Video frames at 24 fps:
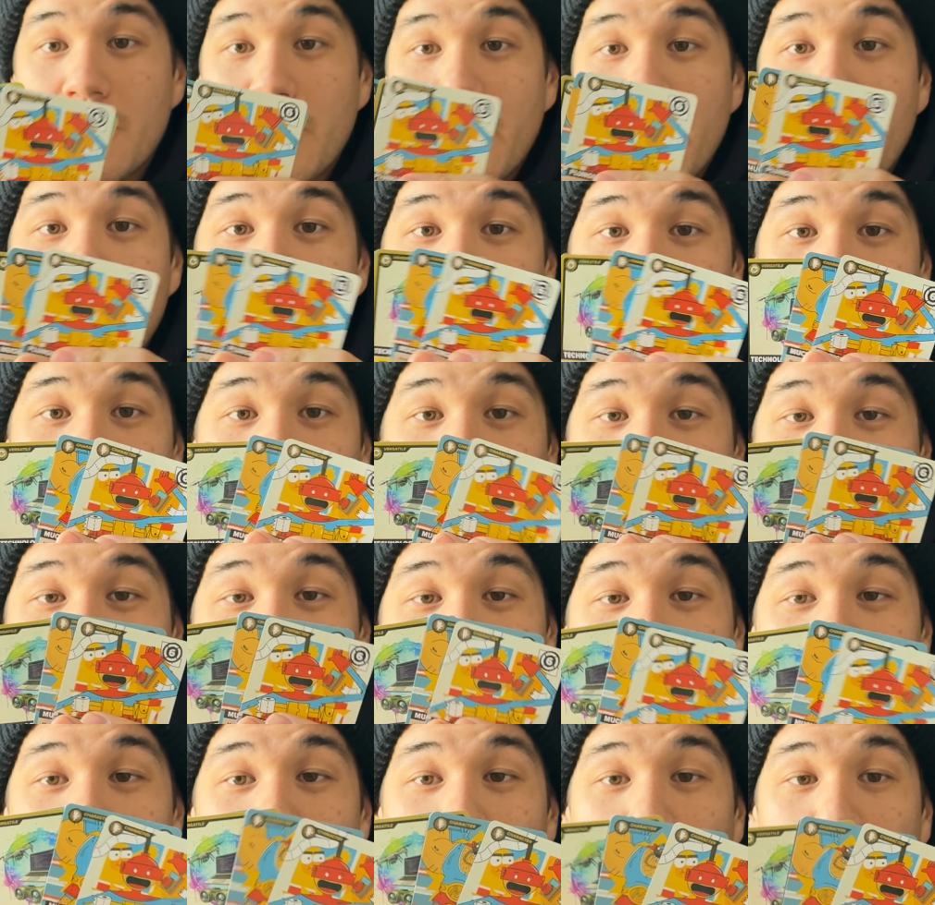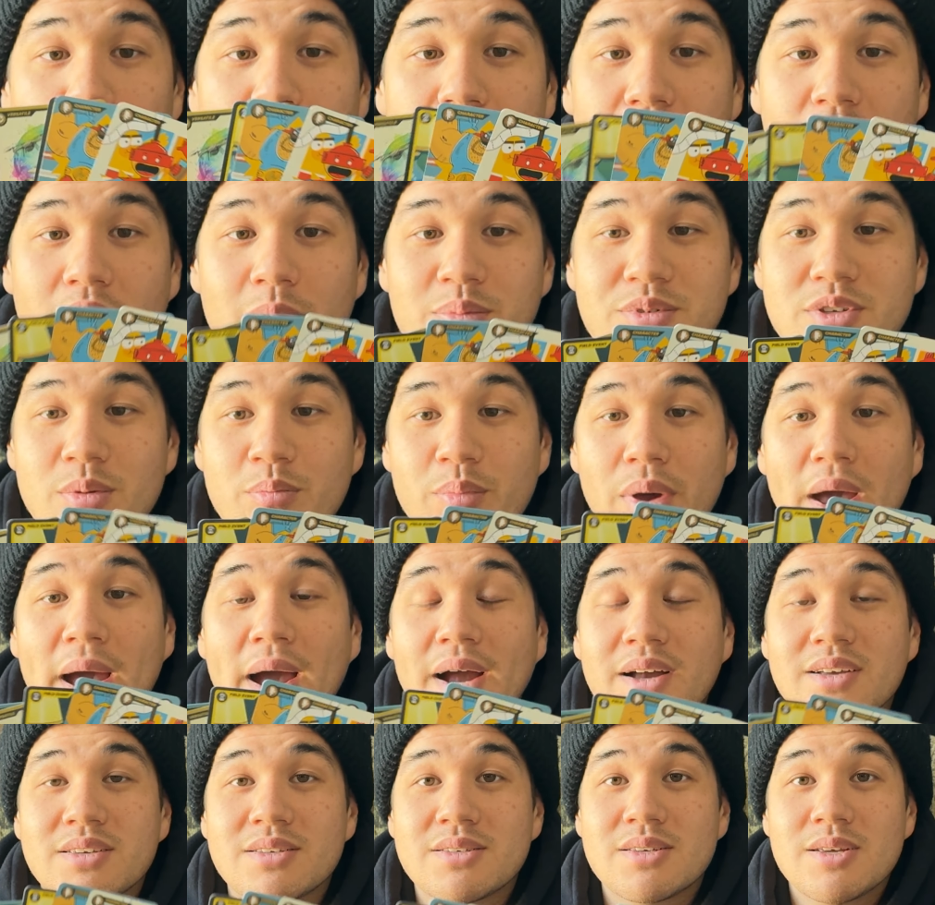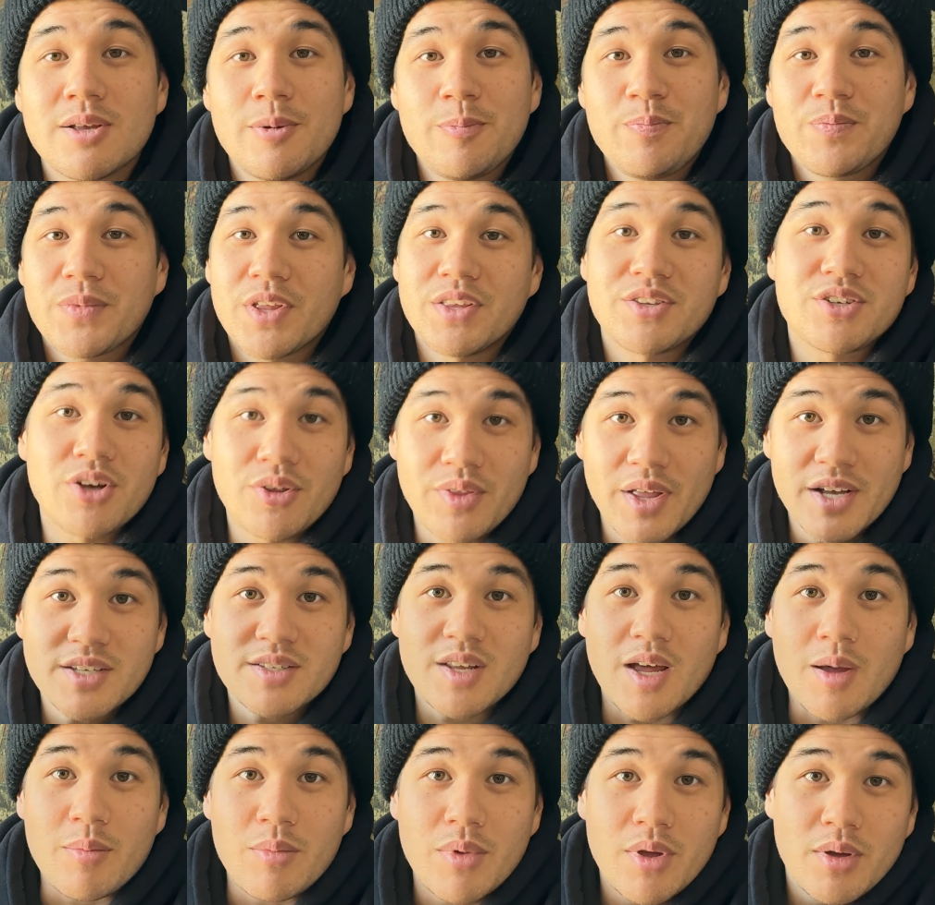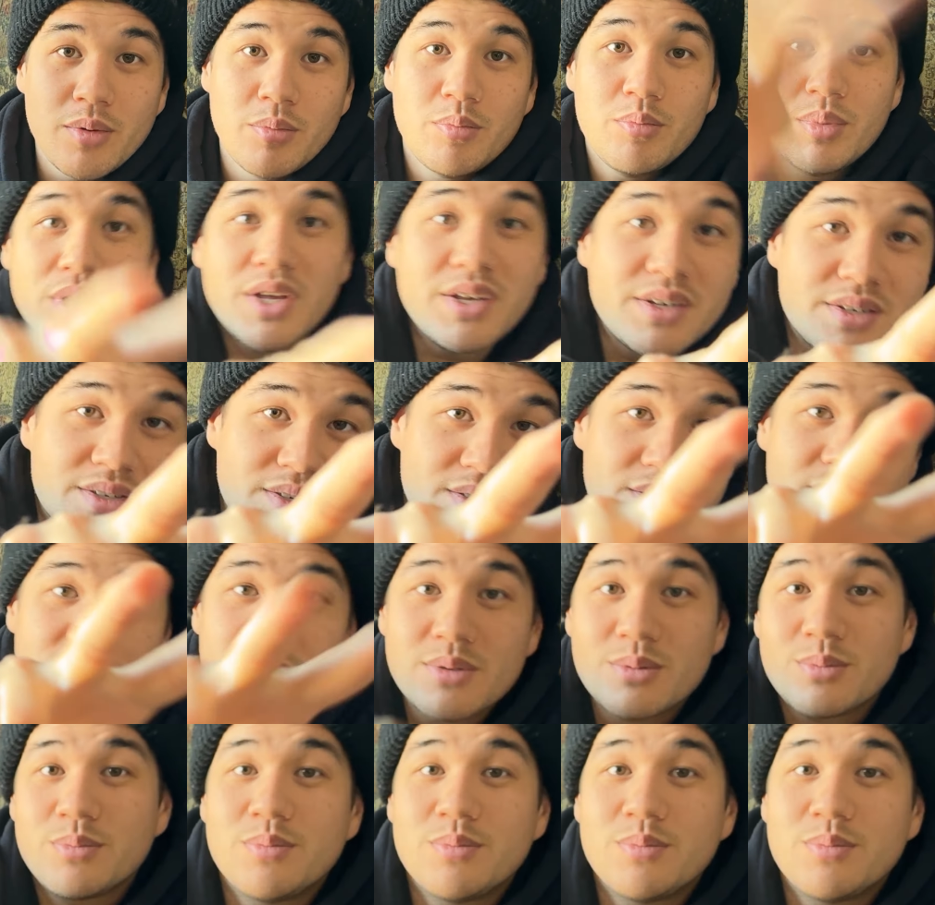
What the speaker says: Hey, we're going to keep opening up some packs. Until next time, peace.